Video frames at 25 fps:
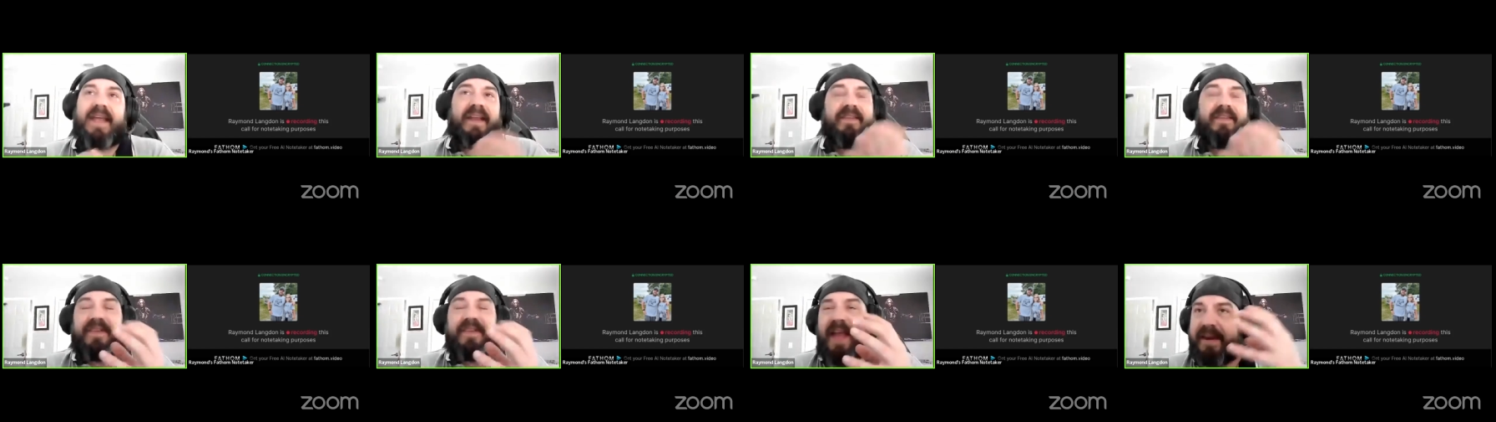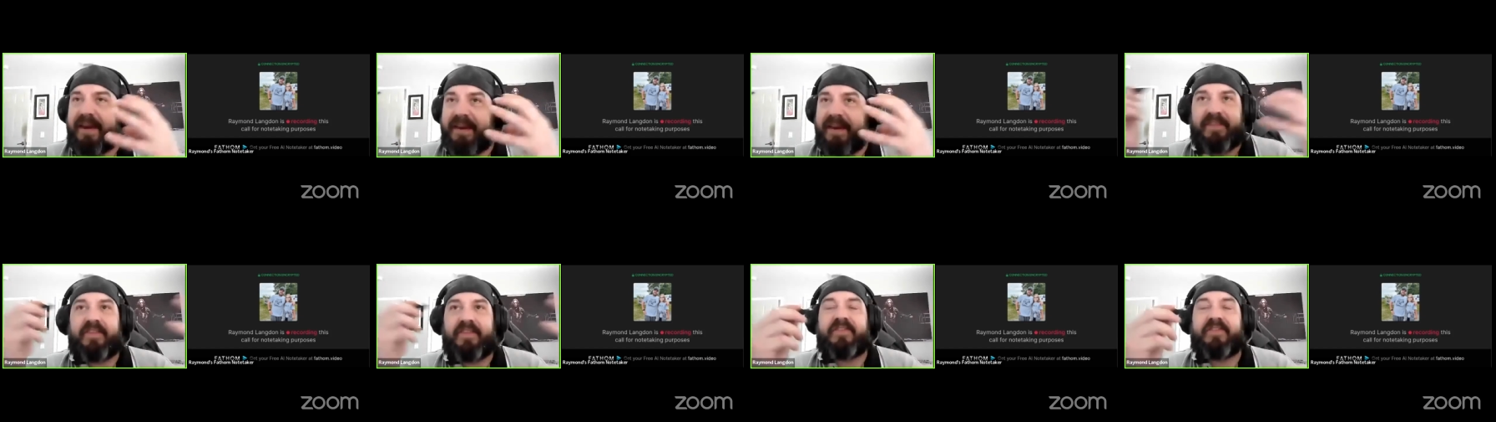It's
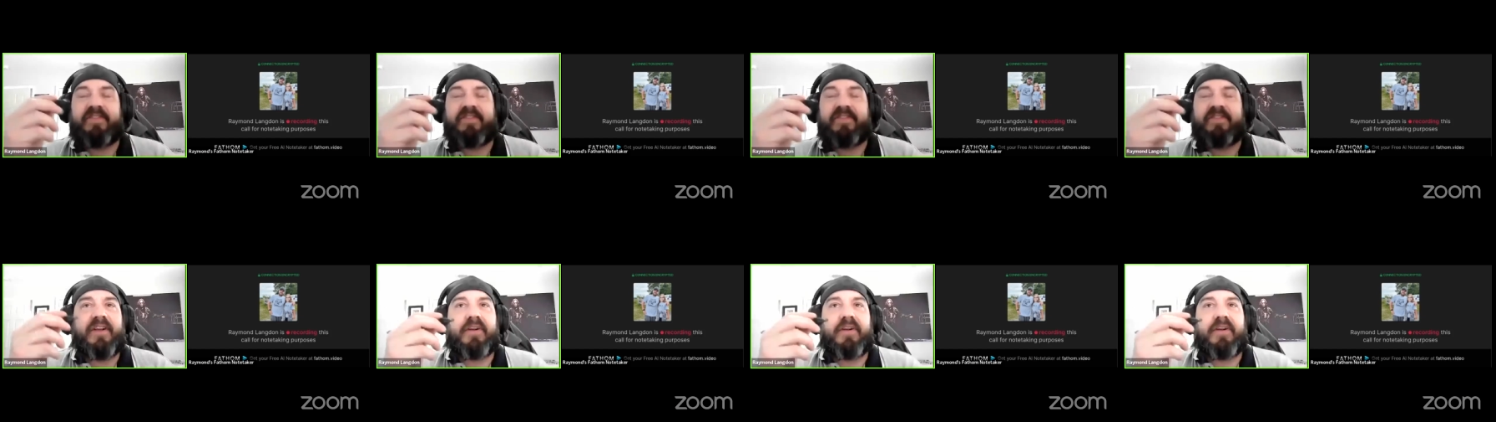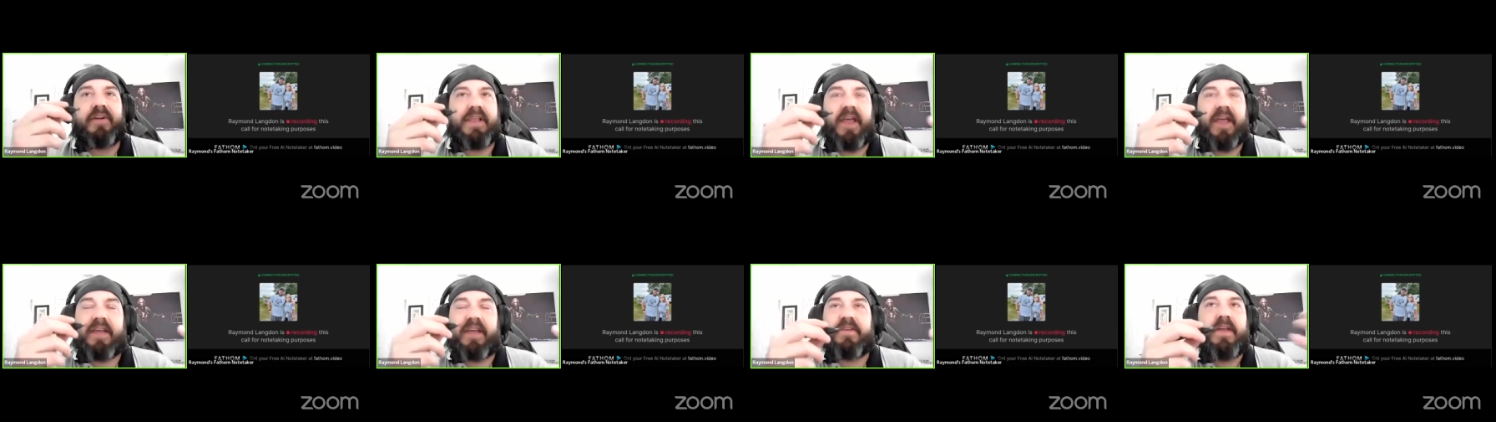not necessarily
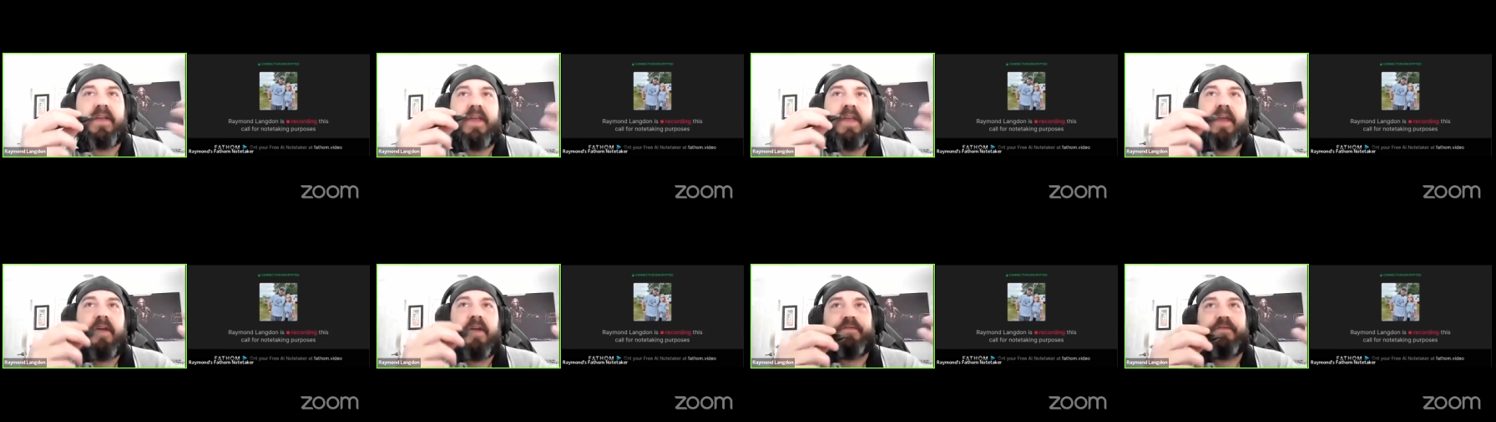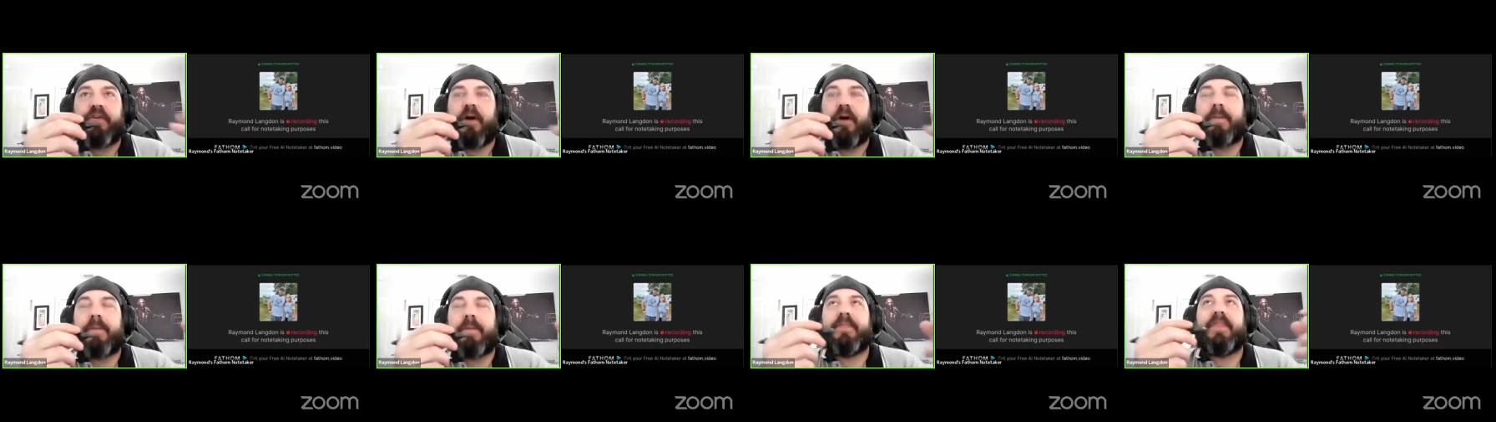like
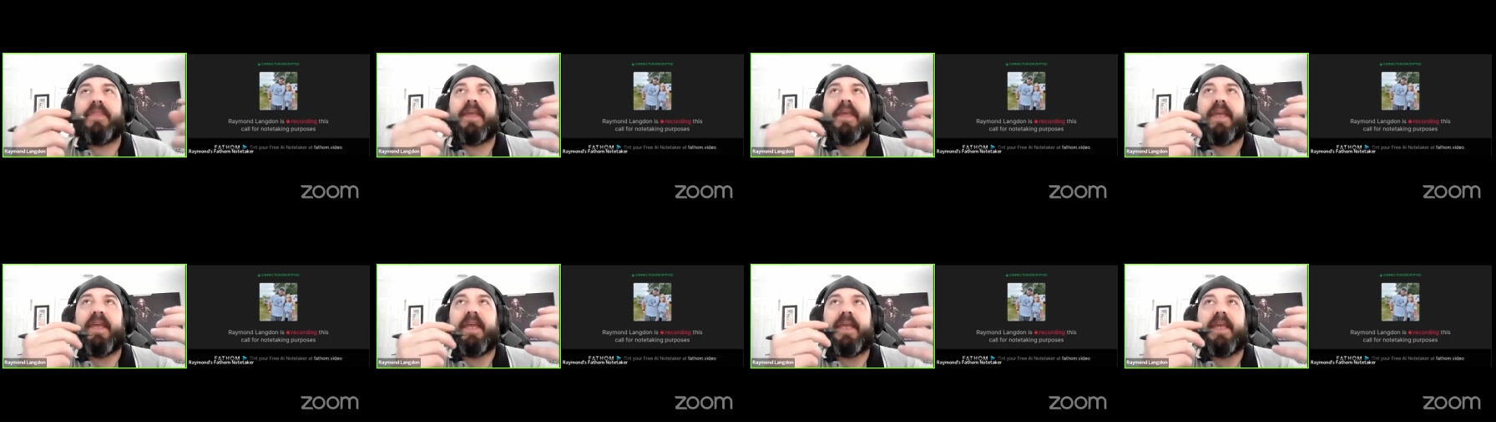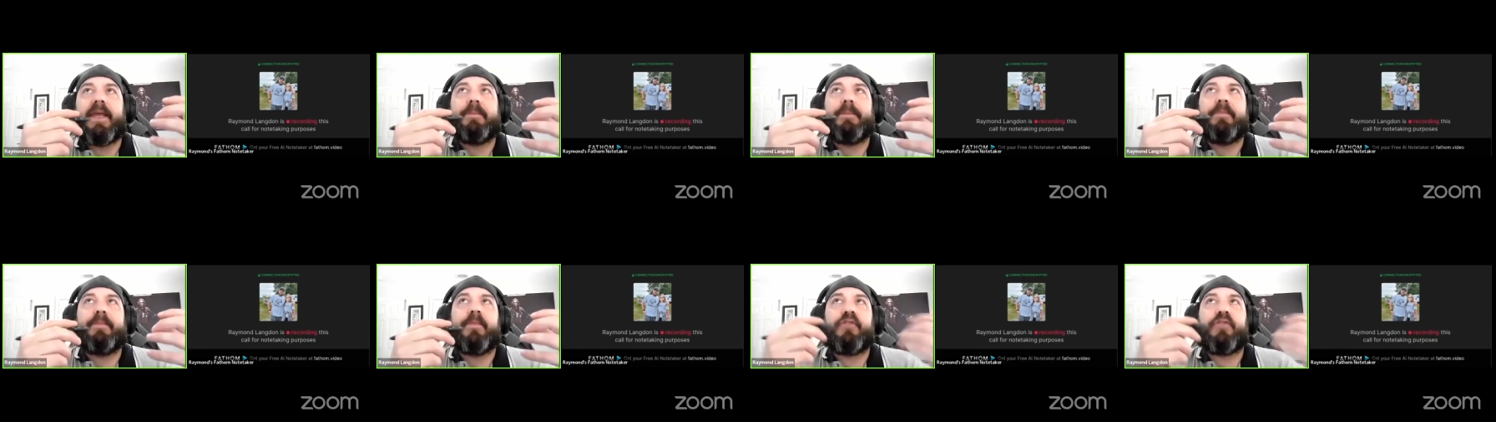from
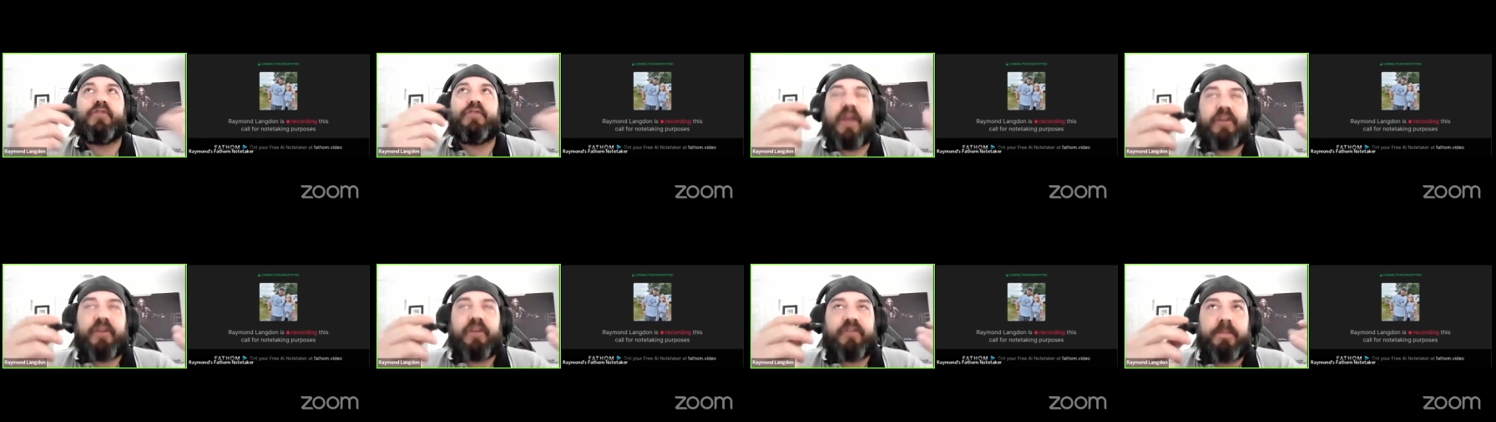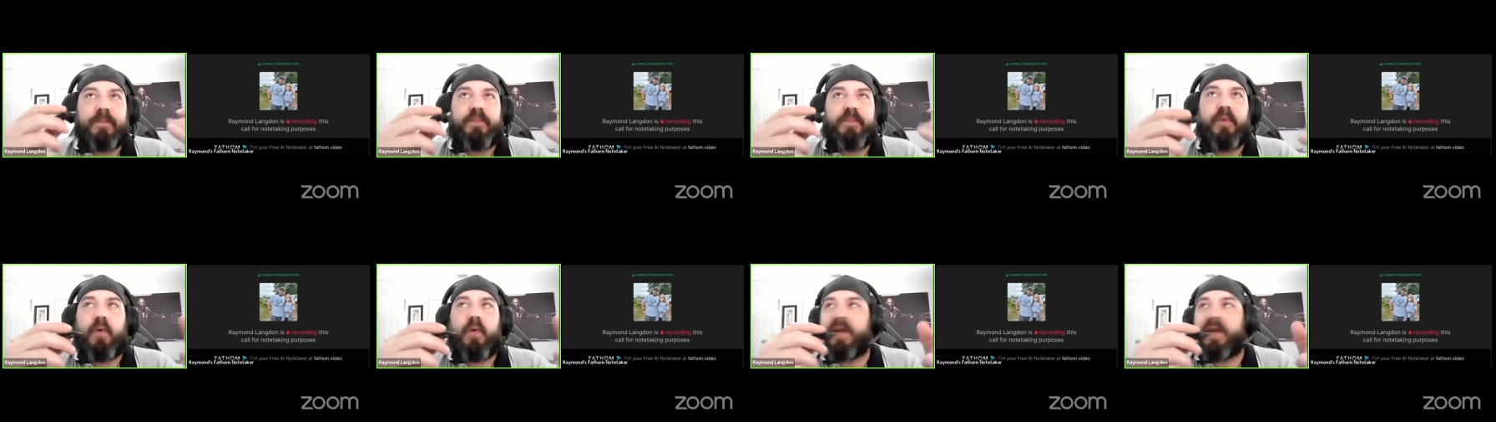the creation
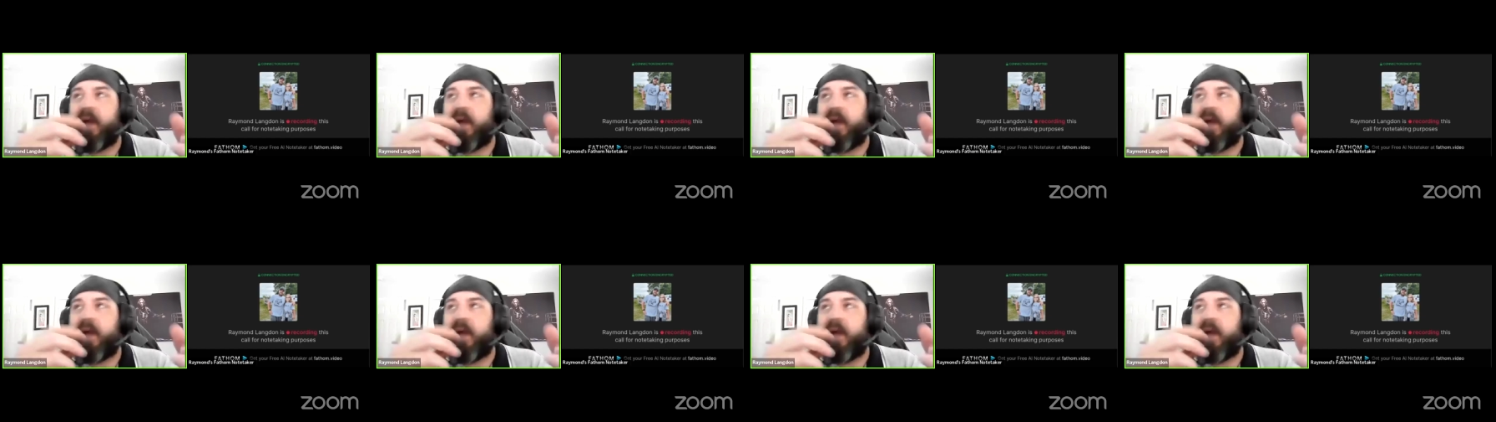point